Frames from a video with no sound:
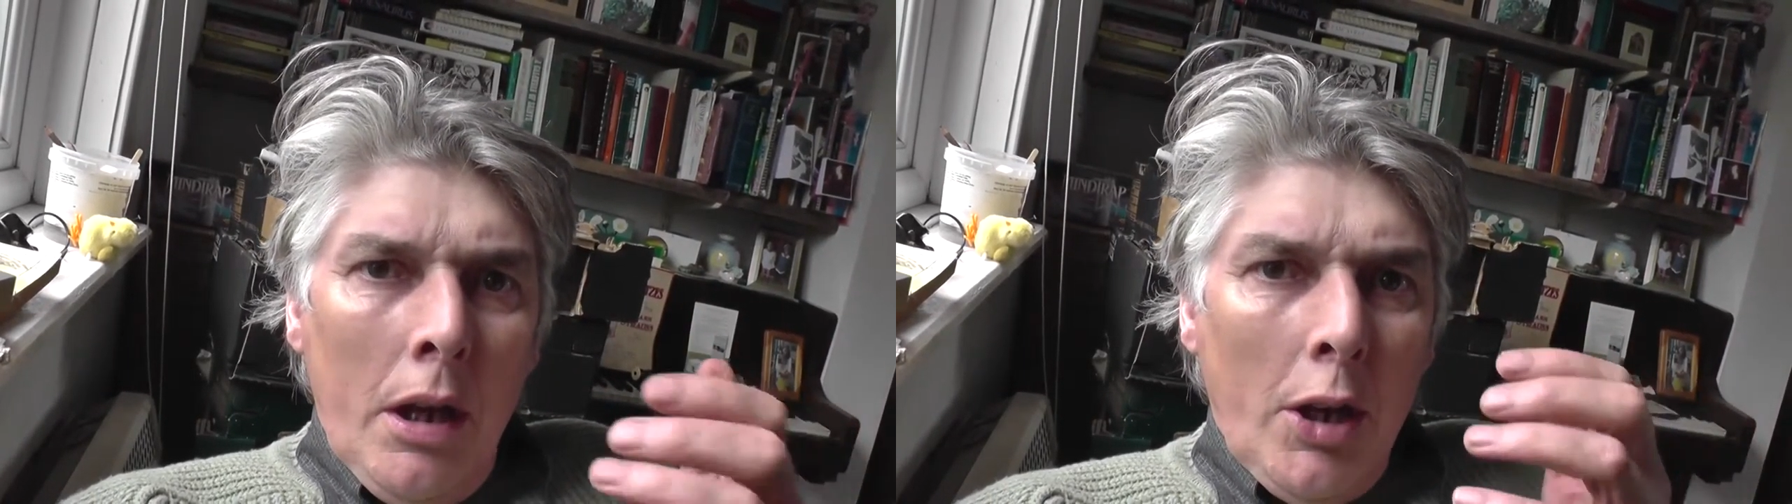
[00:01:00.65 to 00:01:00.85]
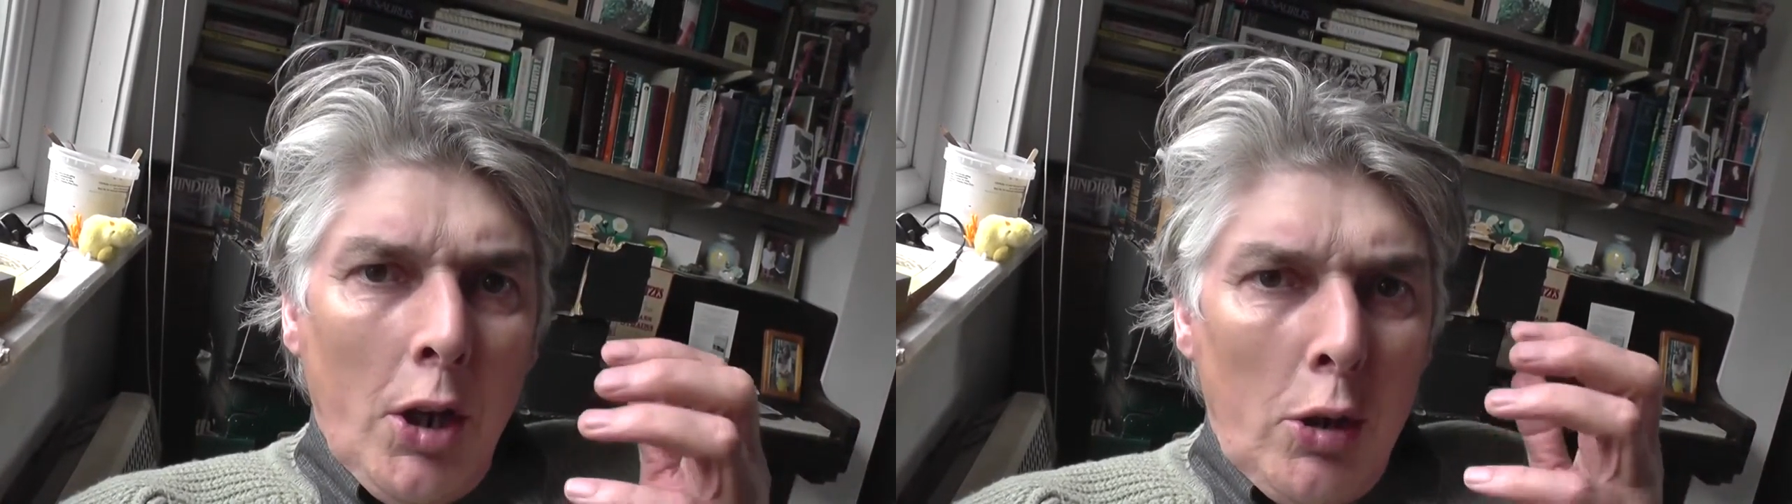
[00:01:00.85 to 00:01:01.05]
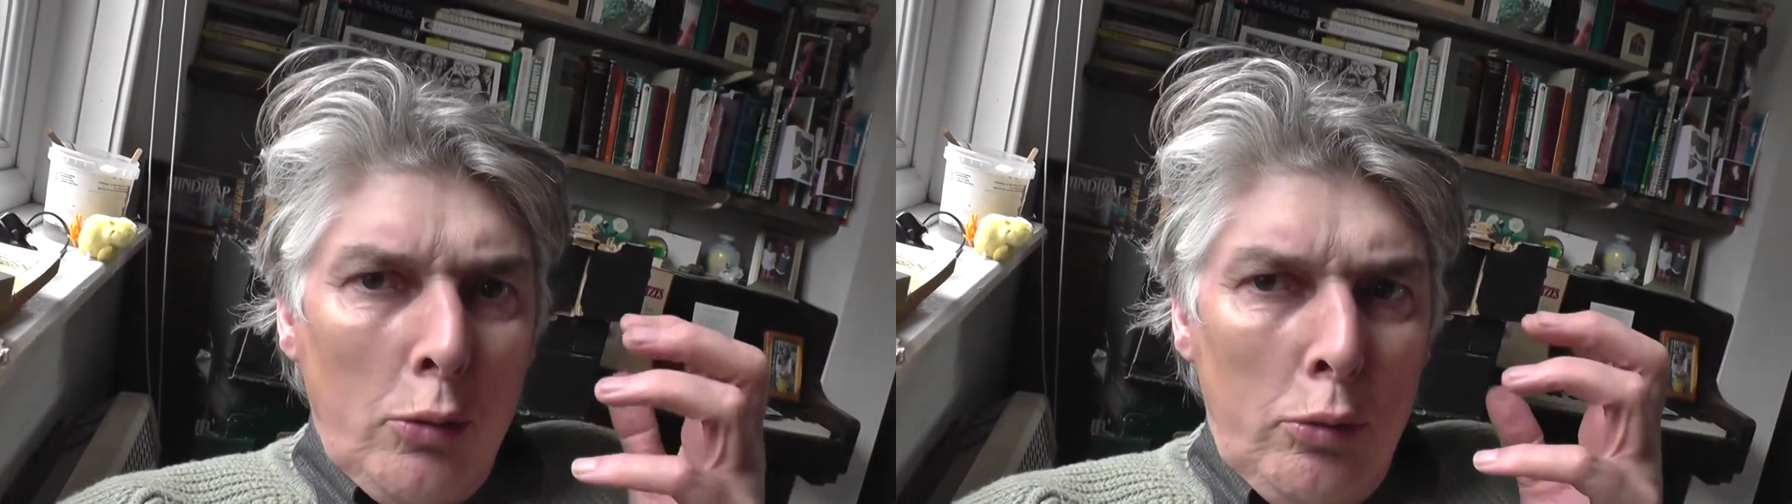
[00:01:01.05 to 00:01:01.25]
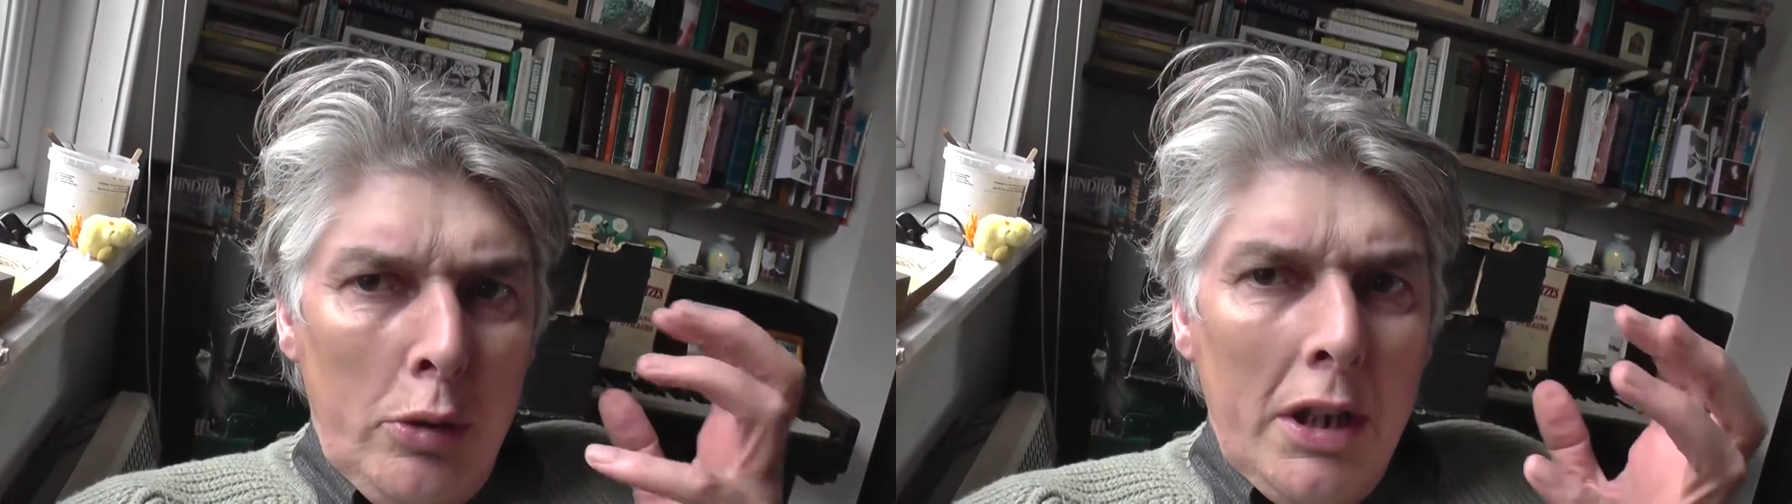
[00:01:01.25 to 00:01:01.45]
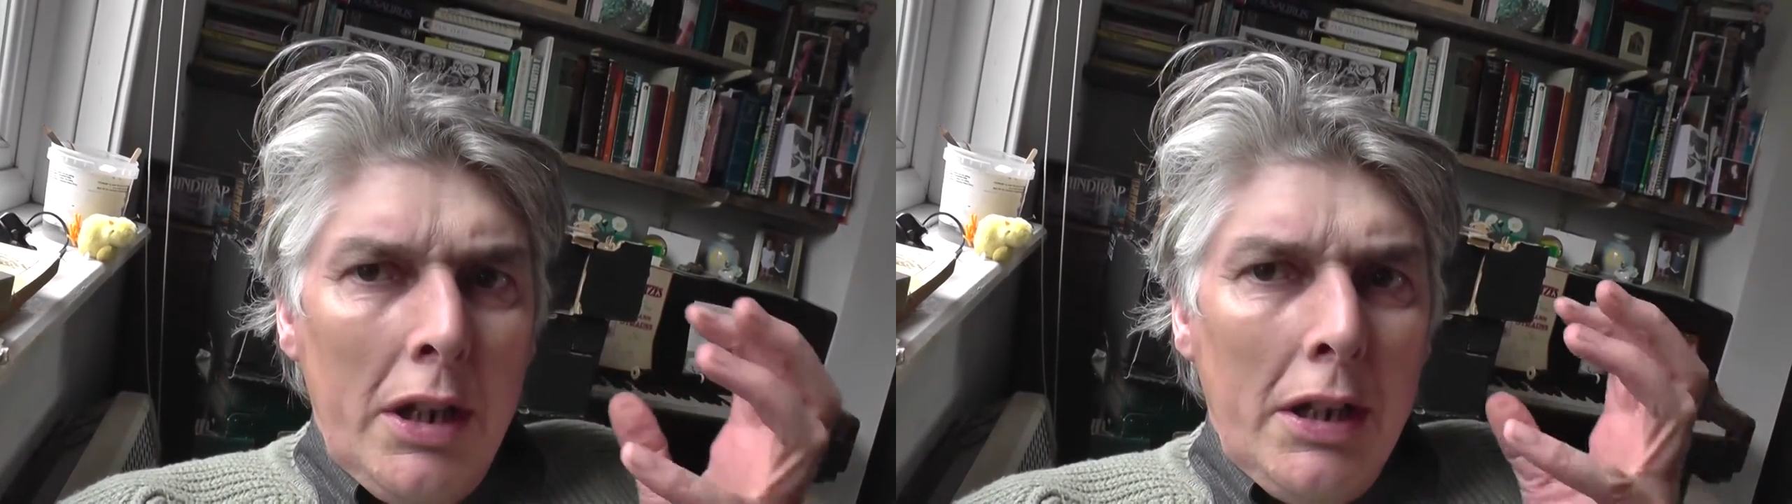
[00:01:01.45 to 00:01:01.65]
and I'd
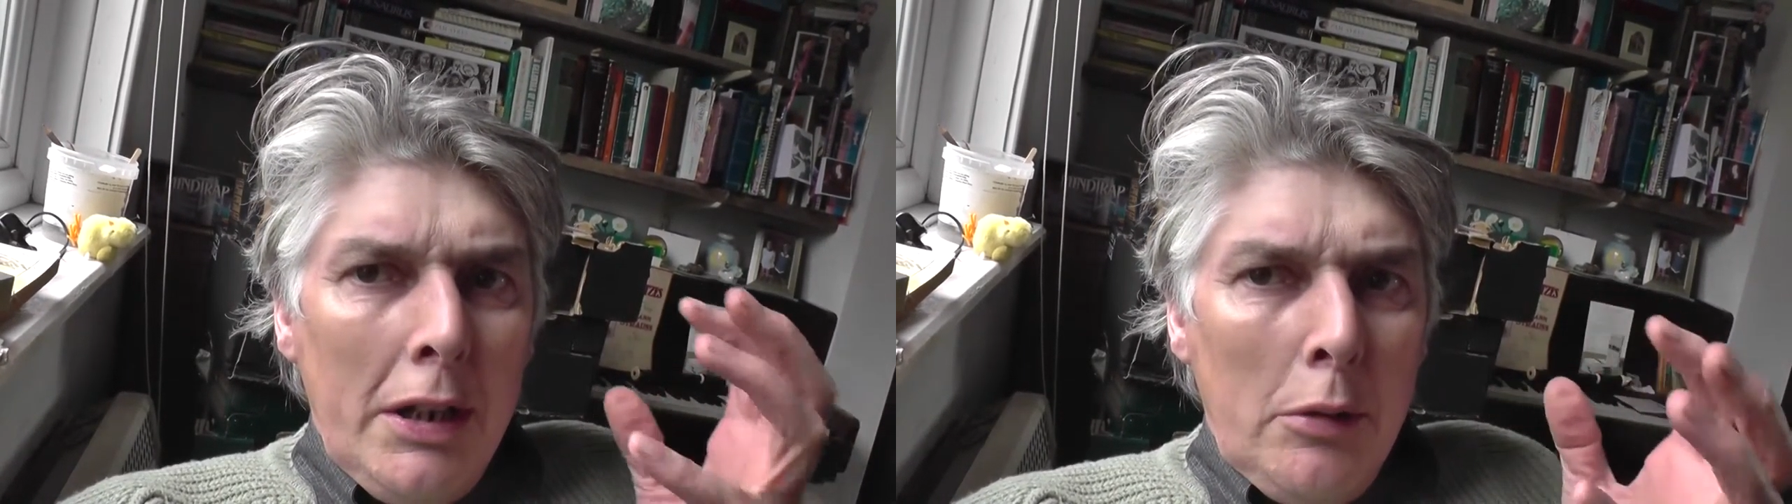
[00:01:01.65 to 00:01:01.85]
really,